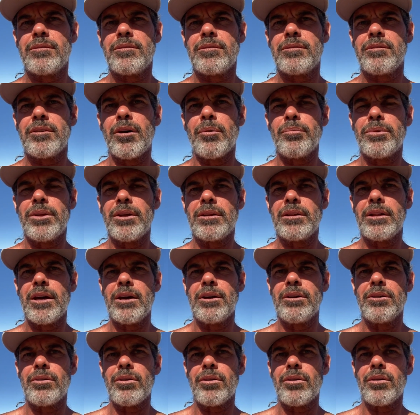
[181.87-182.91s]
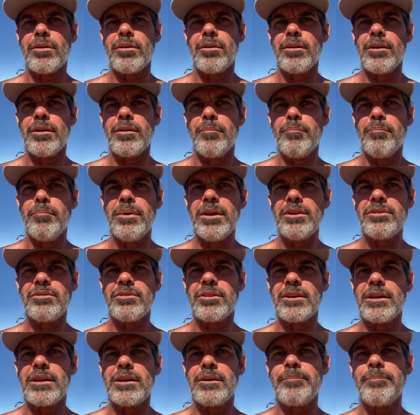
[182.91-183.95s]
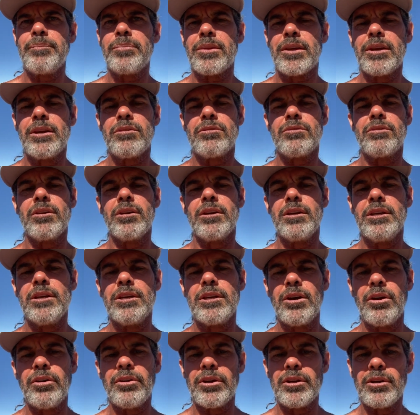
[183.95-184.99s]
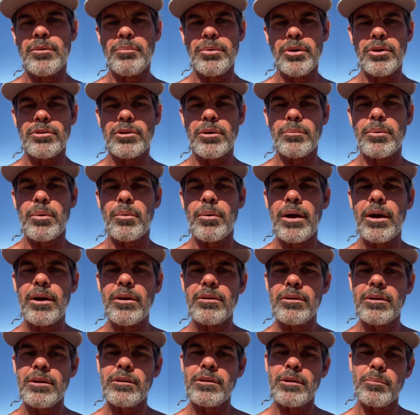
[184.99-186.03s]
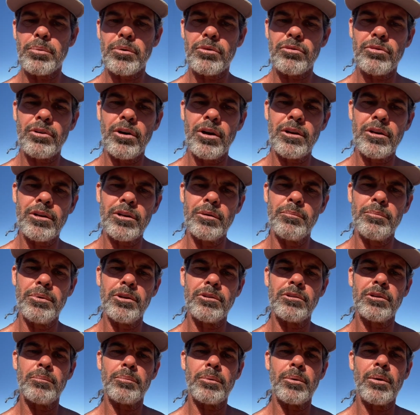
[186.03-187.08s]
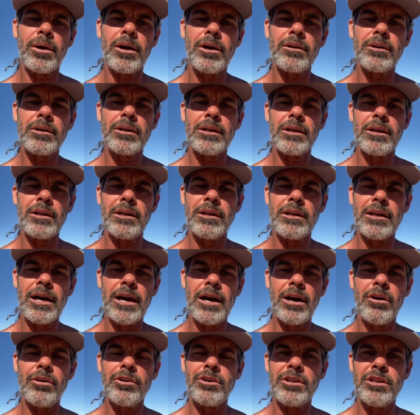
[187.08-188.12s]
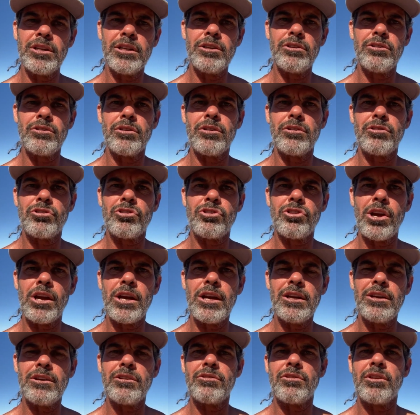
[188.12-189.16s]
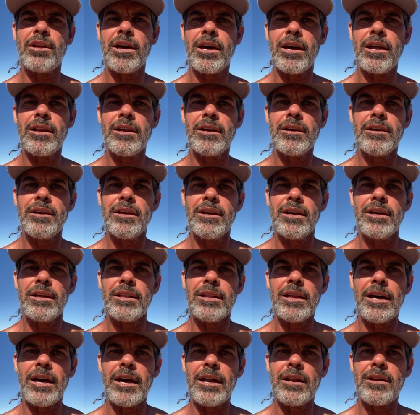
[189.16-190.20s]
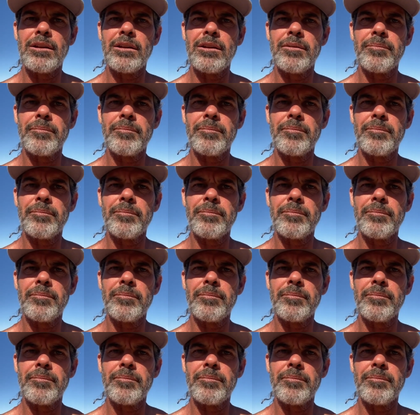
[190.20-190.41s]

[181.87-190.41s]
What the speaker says: something that you're missing. It's the ego that you built up around it, the persona you built up around it, and now you need to change that